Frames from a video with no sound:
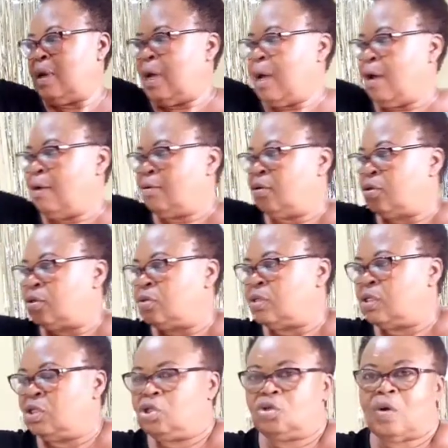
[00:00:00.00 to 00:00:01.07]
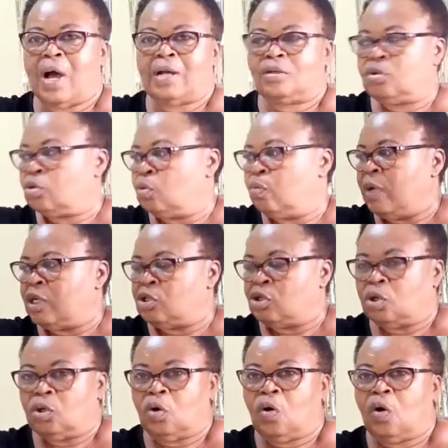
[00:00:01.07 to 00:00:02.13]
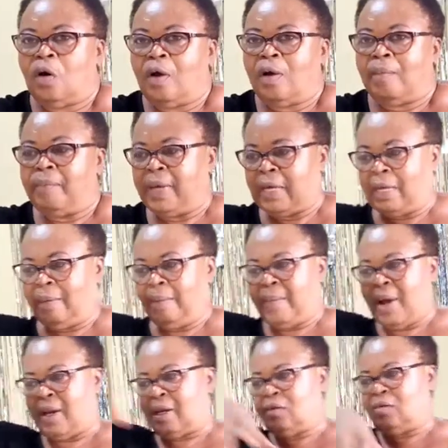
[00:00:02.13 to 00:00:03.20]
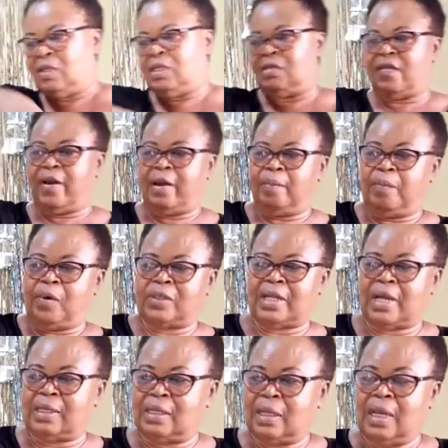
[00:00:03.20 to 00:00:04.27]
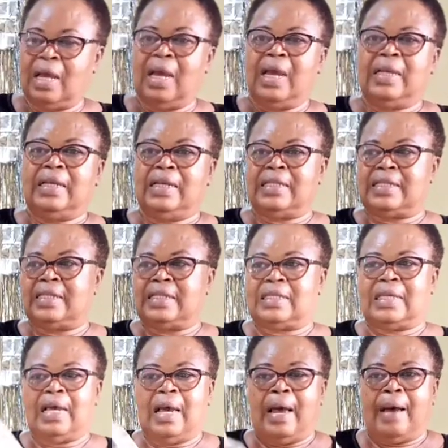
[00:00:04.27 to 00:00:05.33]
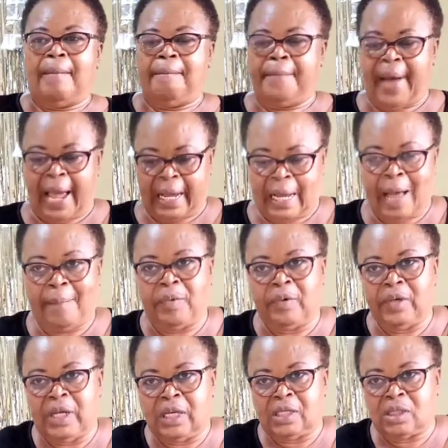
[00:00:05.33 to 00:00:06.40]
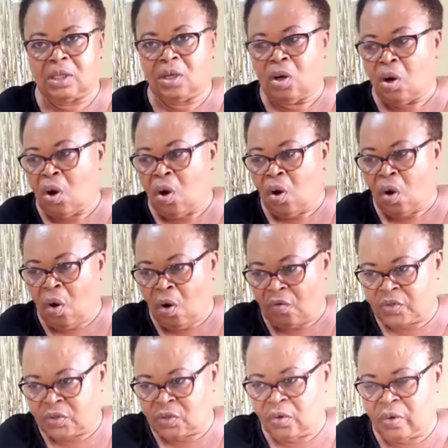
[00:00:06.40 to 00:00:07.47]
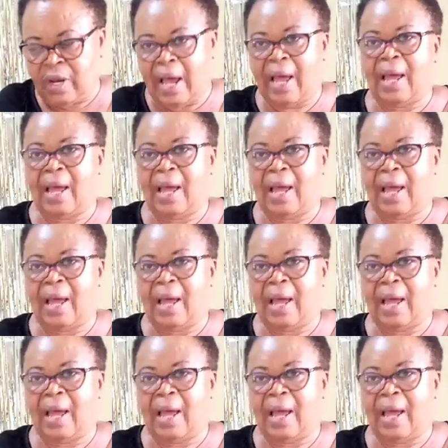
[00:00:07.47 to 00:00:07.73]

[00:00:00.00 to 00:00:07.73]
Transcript: I'll also teach you how to measure your baking powder, which is very important. This is bicarbonate of soda.